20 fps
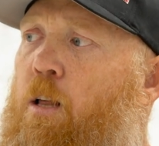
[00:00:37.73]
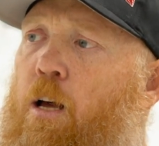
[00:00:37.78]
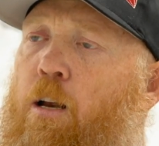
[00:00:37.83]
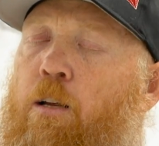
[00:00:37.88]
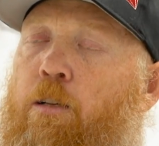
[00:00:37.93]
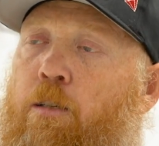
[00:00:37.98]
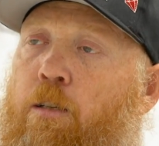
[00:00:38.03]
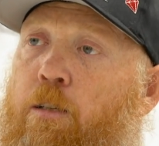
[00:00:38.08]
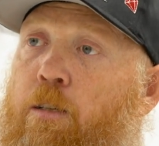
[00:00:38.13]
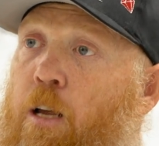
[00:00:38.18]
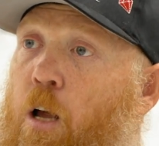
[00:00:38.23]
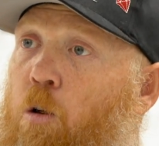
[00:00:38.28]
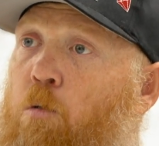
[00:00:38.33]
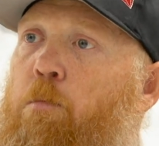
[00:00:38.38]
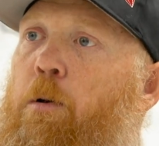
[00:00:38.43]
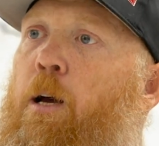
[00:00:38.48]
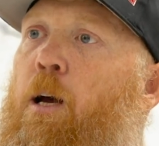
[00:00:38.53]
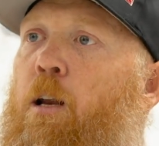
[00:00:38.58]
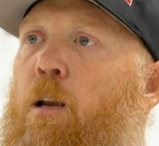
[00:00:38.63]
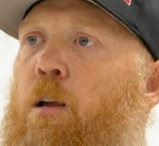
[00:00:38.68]
That doesn't
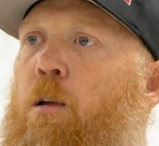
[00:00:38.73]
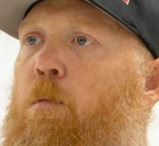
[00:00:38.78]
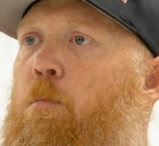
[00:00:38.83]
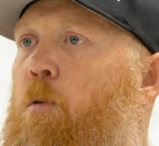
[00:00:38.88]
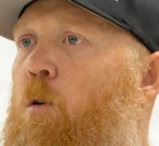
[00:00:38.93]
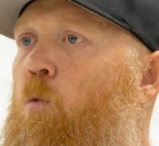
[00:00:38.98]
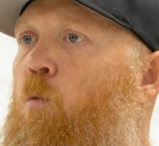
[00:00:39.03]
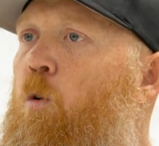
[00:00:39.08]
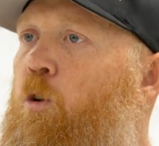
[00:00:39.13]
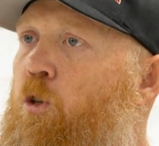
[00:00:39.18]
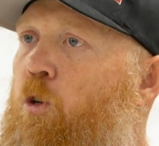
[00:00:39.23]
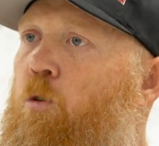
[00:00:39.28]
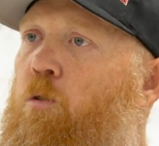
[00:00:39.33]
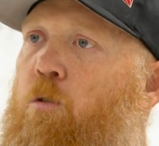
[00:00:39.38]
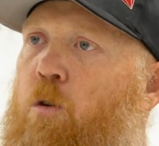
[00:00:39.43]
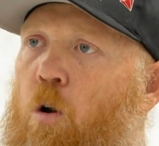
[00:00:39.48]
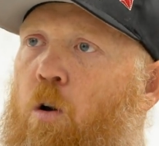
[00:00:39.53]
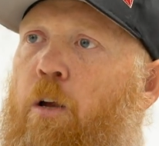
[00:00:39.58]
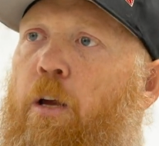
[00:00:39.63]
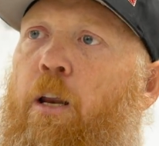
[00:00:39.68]
sound bad, but what
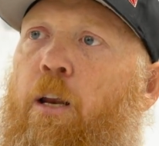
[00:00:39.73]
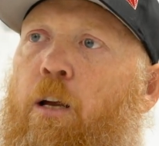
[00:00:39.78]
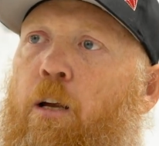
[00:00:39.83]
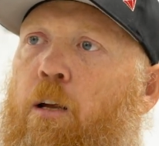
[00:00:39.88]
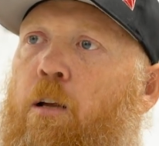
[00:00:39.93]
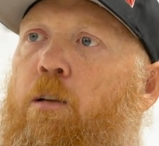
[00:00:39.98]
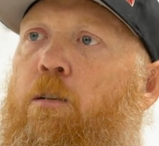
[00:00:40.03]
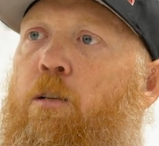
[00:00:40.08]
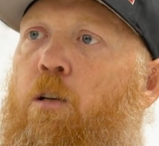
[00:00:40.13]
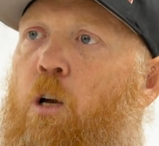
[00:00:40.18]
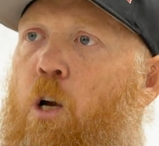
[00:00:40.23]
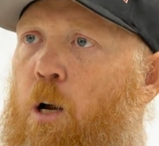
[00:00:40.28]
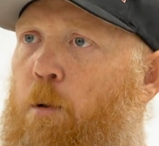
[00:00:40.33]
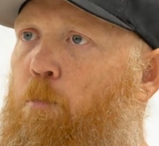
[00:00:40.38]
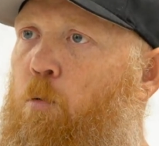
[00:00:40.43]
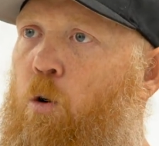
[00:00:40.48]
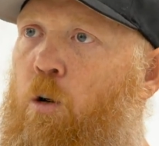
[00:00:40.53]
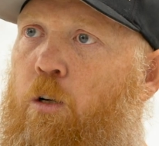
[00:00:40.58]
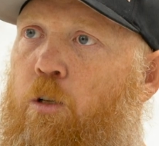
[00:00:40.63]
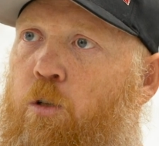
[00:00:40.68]
you'll start getting is
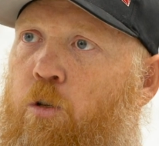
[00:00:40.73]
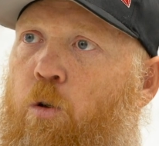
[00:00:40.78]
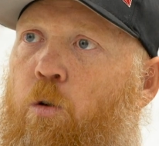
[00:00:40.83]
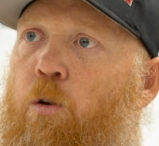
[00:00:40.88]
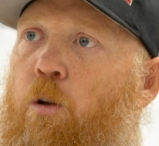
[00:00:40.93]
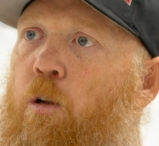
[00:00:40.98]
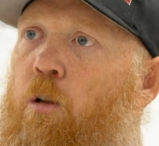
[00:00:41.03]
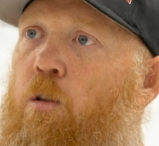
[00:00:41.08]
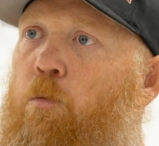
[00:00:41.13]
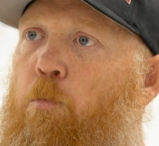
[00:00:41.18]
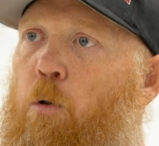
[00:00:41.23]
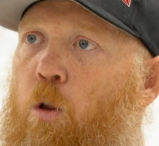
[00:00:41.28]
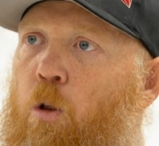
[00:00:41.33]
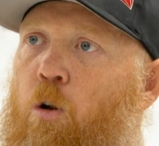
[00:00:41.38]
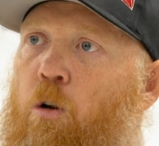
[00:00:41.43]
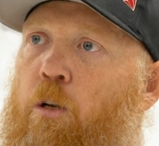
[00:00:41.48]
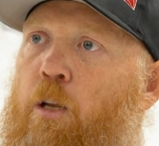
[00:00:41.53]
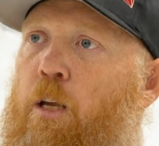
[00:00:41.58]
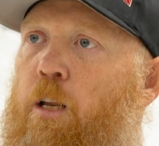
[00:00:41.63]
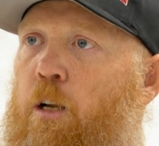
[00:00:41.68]
cup rings due to
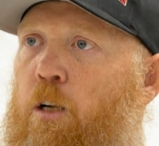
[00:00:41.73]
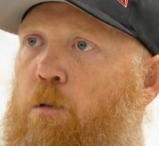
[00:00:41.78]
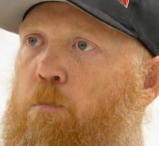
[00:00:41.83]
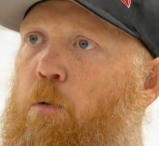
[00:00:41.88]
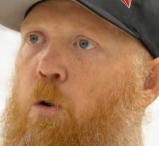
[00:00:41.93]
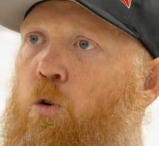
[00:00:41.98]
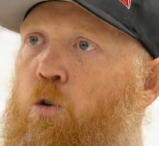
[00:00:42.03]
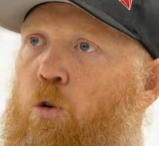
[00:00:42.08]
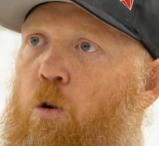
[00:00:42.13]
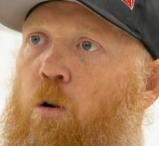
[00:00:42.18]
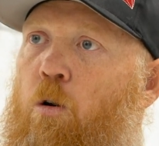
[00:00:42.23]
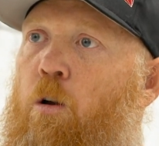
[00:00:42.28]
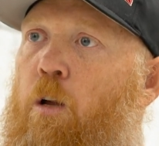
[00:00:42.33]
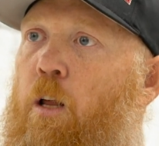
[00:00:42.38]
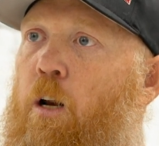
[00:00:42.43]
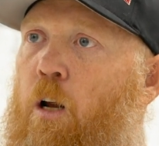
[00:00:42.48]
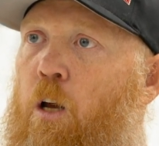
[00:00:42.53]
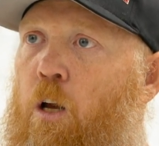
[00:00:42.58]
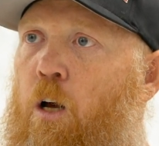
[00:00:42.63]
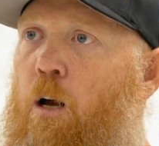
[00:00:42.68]
prolonged heat
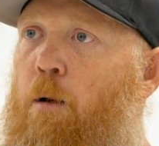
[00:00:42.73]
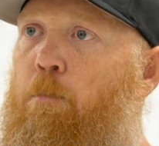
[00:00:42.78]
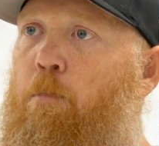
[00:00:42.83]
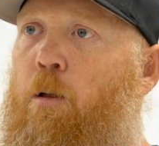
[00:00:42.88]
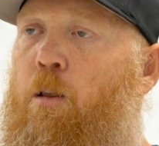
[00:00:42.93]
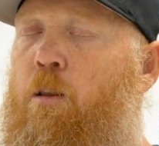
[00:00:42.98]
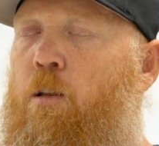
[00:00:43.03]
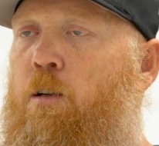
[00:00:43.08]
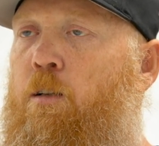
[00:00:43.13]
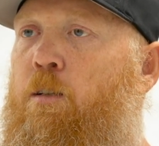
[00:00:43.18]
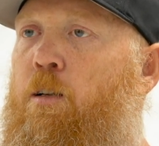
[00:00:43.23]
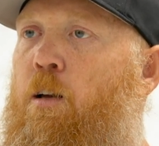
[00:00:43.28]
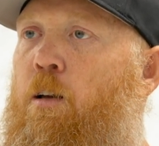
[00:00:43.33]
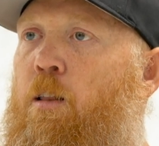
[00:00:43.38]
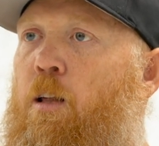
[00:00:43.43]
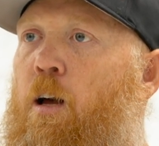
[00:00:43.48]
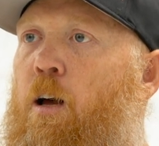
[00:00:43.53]
exposure in a cup and things like